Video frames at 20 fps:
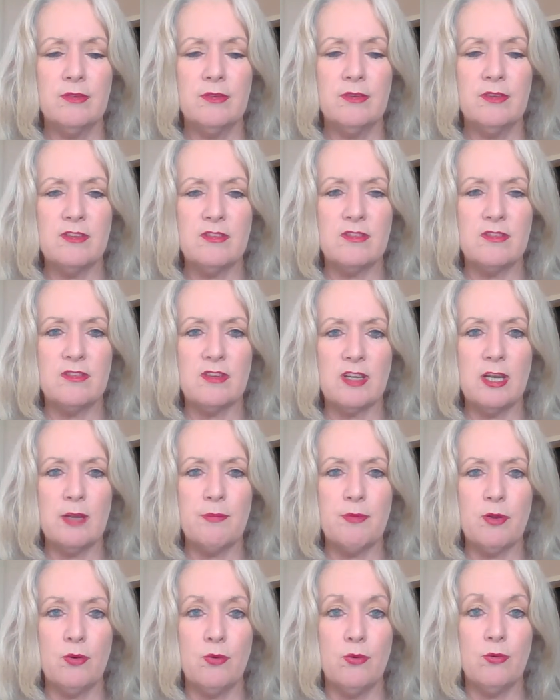this is to
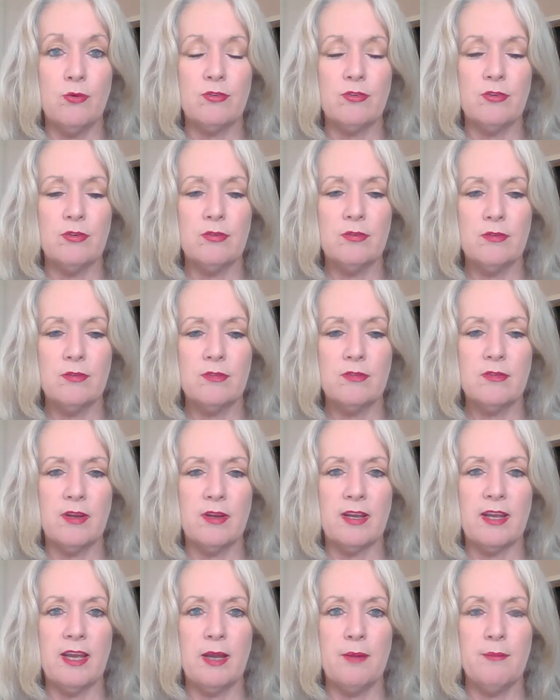keep you hooked. It's
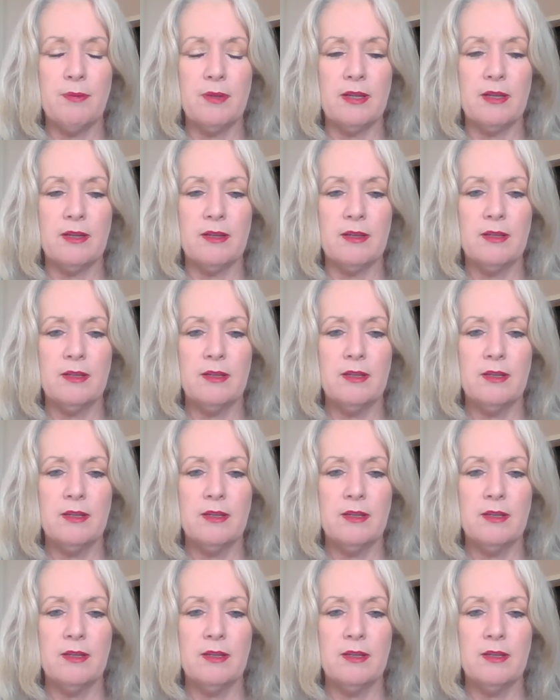like gambling.